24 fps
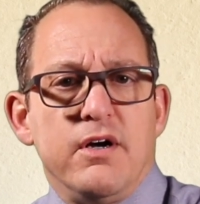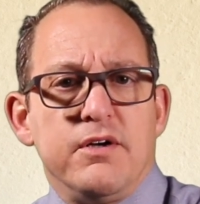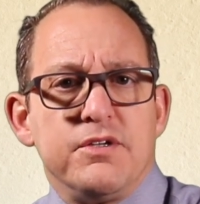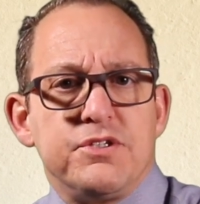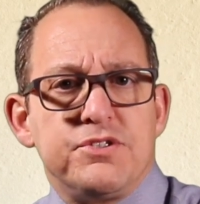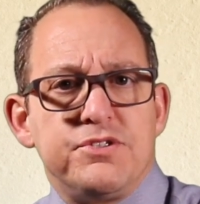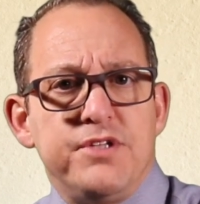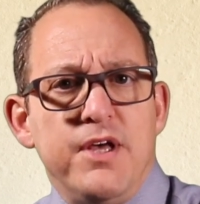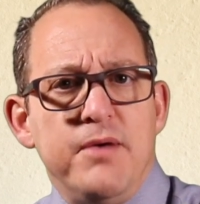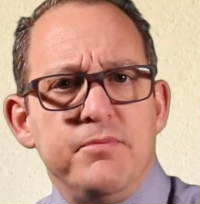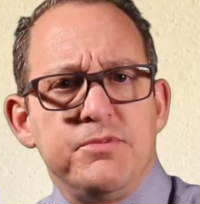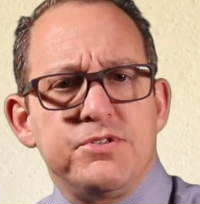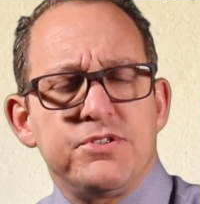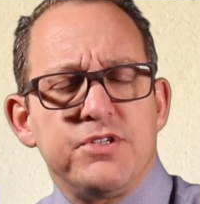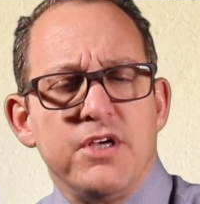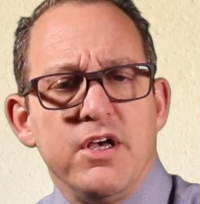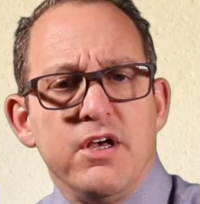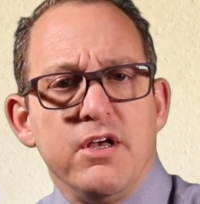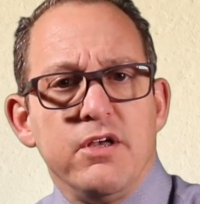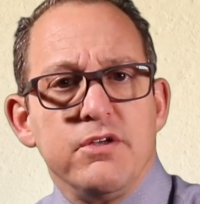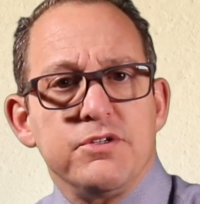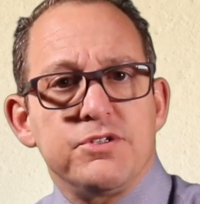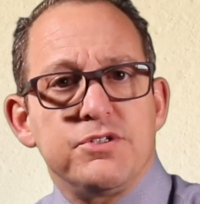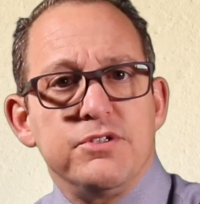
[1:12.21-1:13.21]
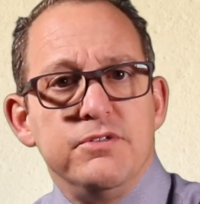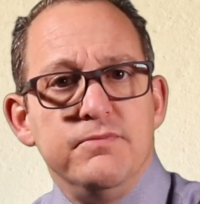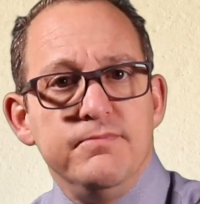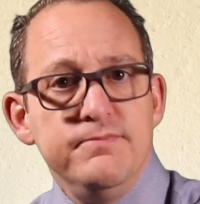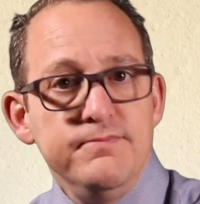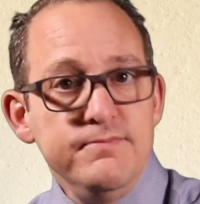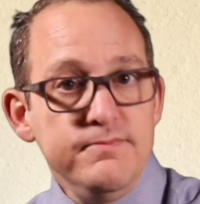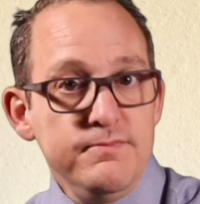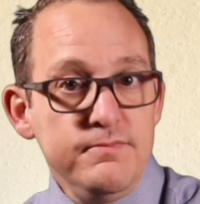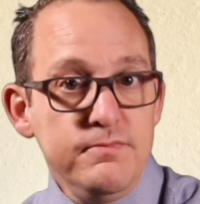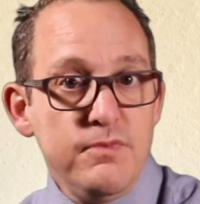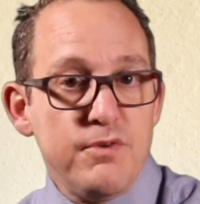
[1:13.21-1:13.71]
stem cells
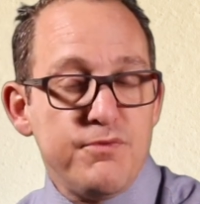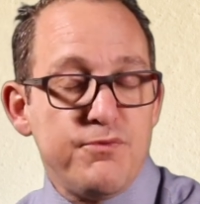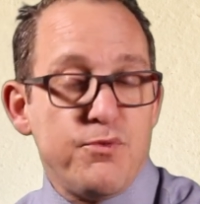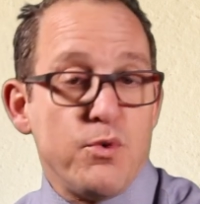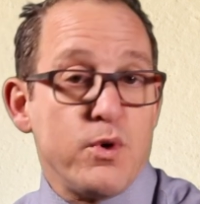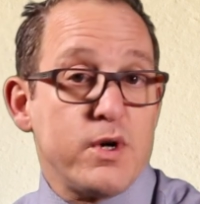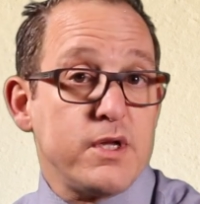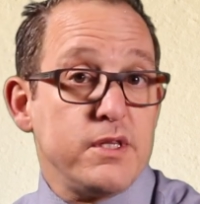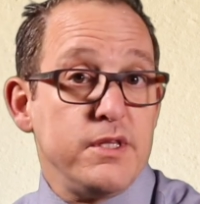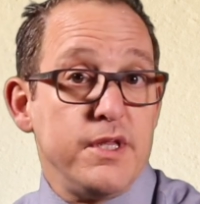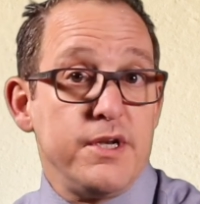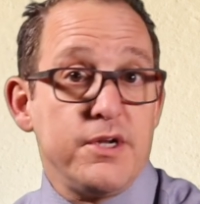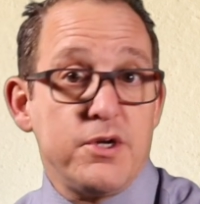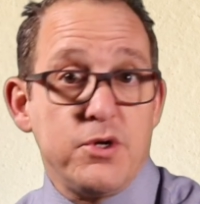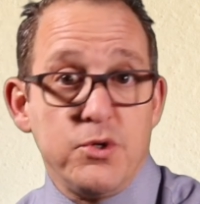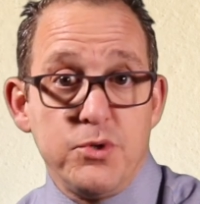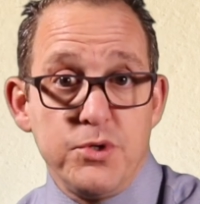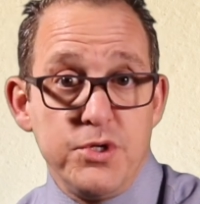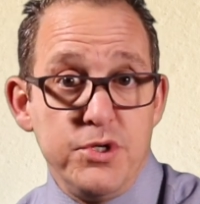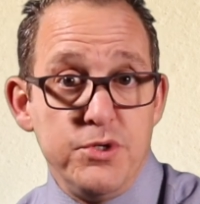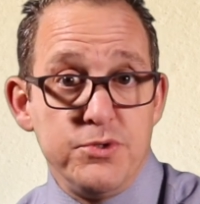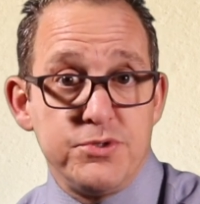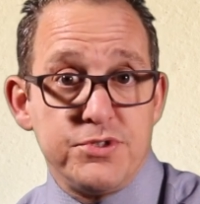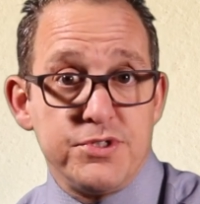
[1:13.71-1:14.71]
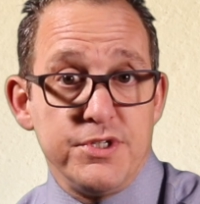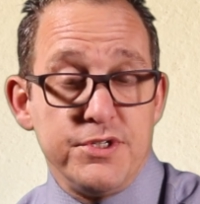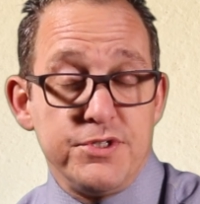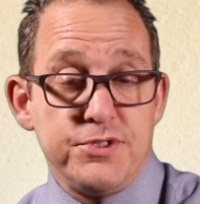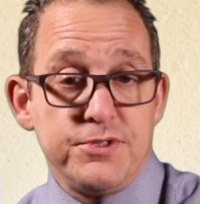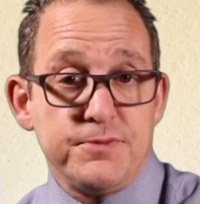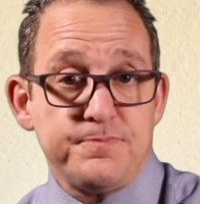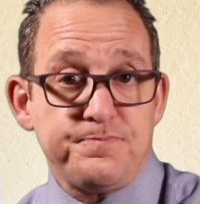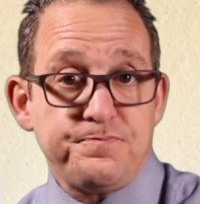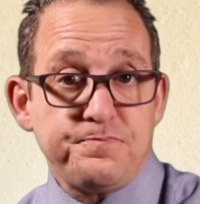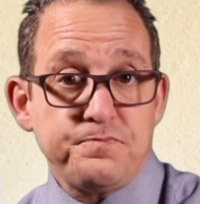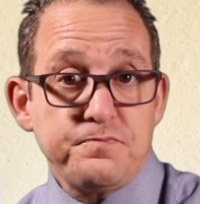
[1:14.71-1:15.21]
for clinical
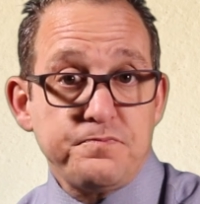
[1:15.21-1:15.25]
usage.